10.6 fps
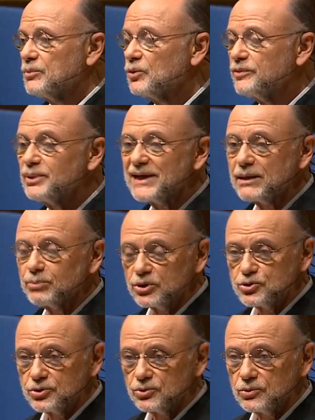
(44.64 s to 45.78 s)
But we've been able
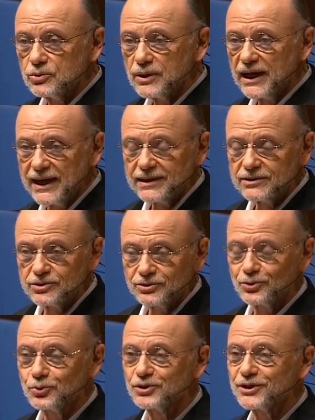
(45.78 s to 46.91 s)
to add to
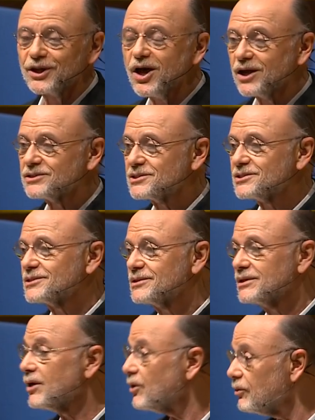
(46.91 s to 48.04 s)
the word lots
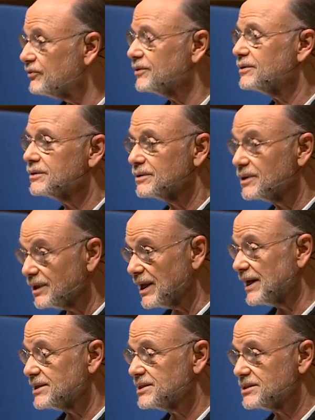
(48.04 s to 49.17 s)
over the
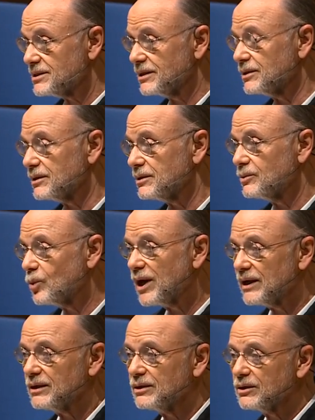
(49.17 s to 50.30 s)
last little
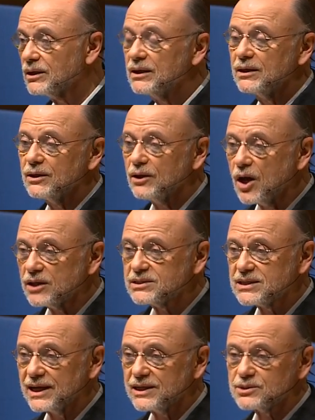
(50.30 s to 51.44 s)
while.
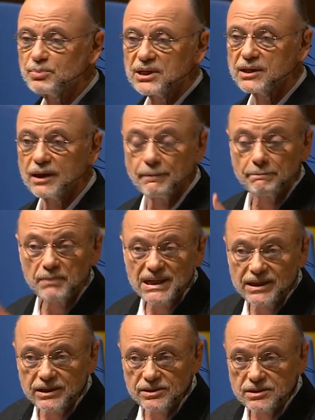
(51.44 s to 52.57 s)
Lots has become
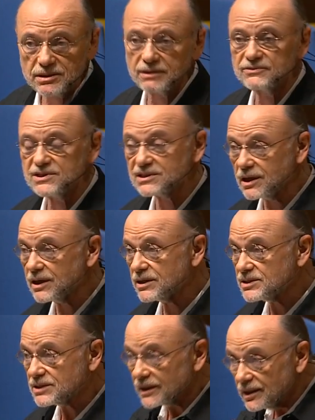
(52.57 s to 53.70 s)
millions of
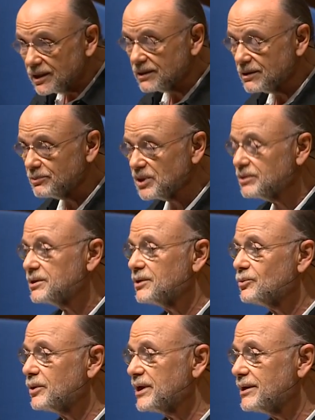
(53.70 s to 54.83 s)
stars in the
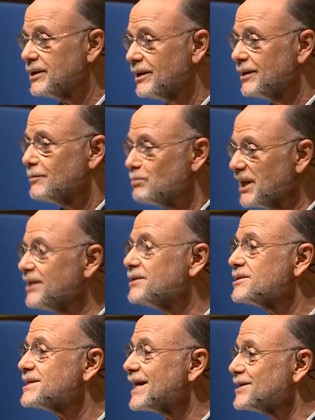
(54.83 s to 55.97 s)
Milky Way.
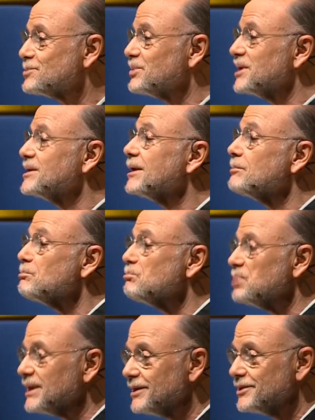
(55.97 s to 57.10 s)
Millions has become
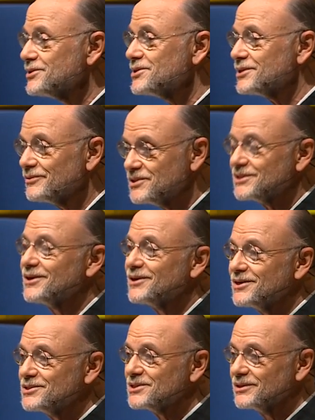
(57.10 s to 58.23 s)
billions of
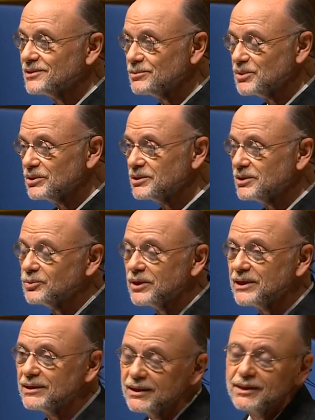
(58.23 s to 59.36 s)
stars in the Milky
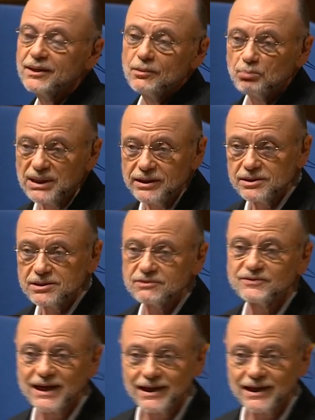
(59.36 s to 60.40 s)
Way. Billions of